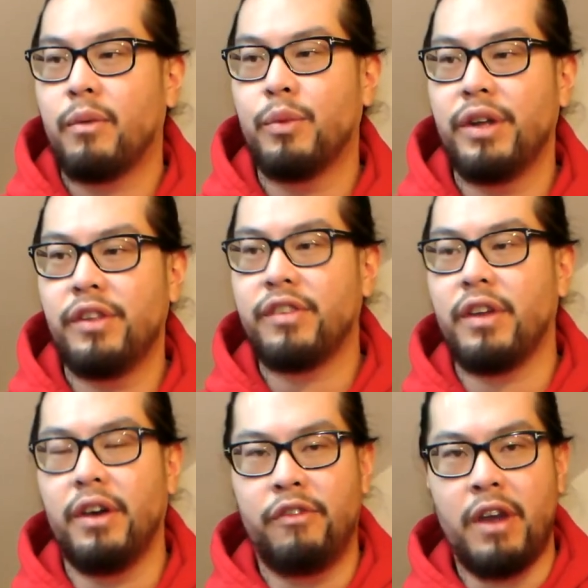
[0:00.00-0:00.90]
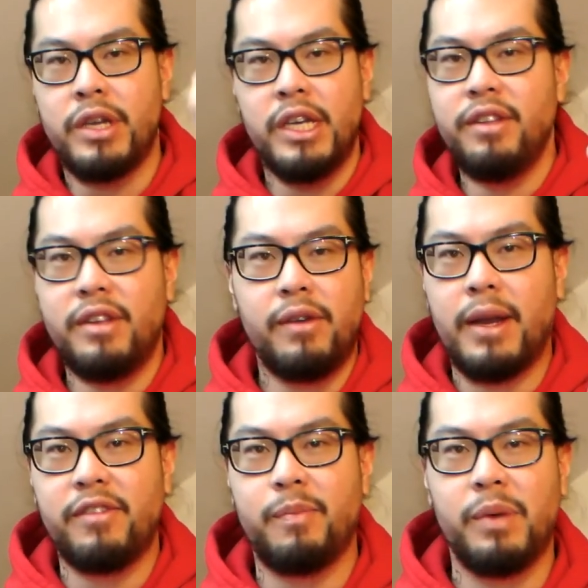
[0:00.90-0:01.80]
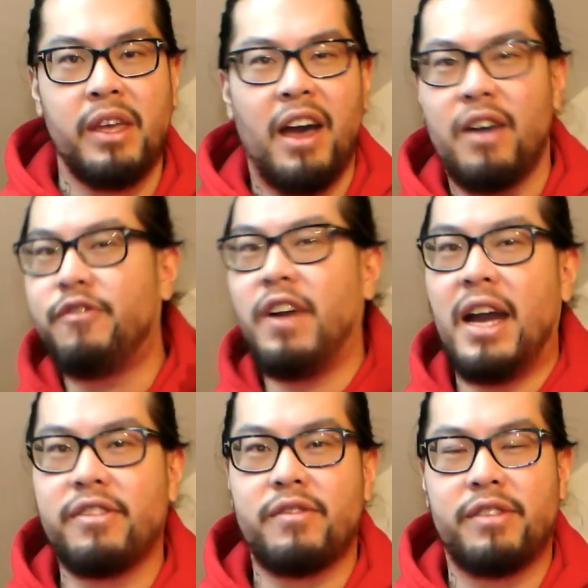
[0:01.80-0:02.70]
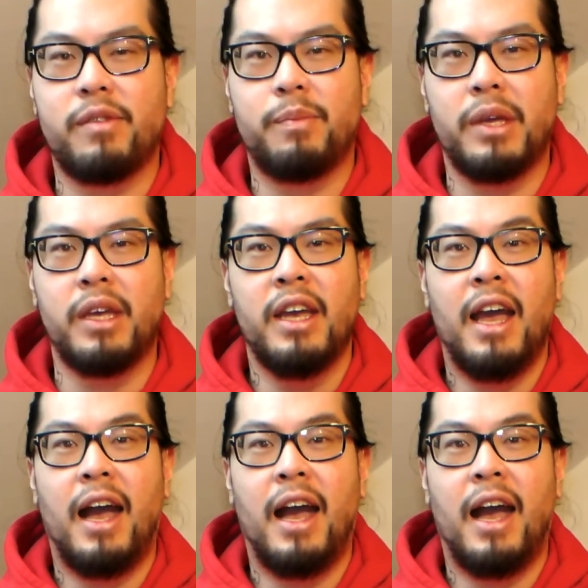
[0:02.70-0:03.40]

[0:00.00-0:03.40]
with a very easy recipe, a fast recipe,